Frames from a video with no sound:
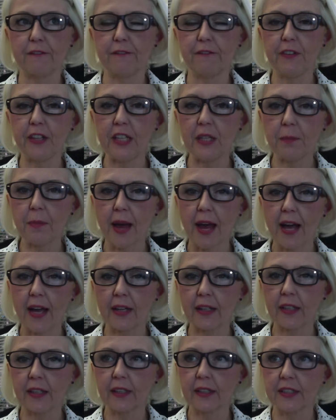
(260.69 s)

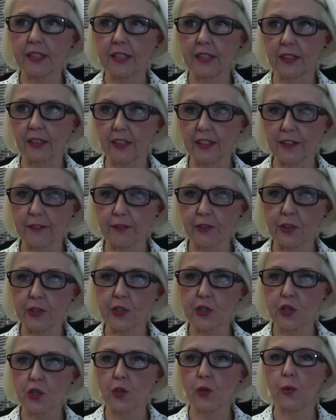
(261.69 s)
feedback delivered
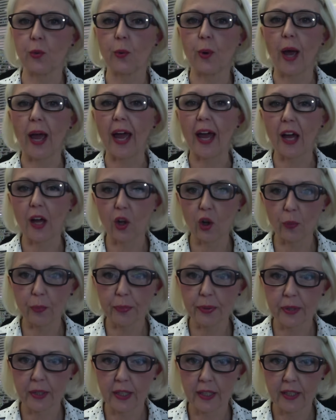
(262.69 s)
to help
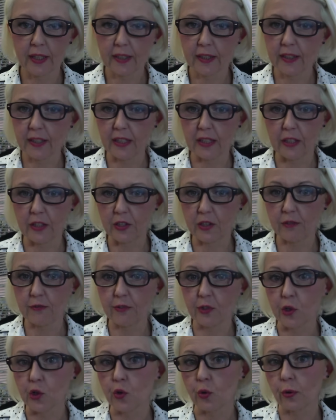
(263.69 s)
the
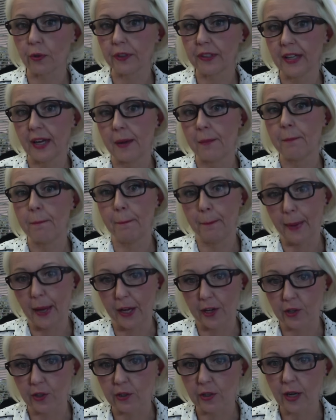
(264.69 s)
individual get
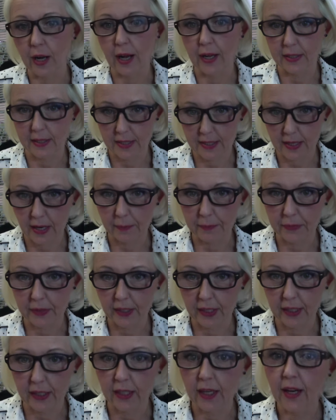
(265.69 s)
better at
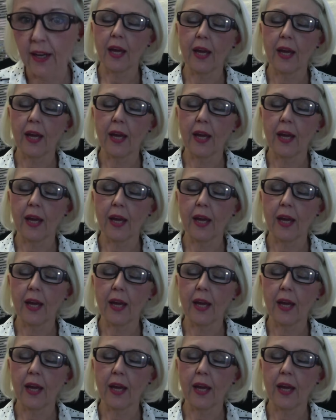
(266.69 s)
something.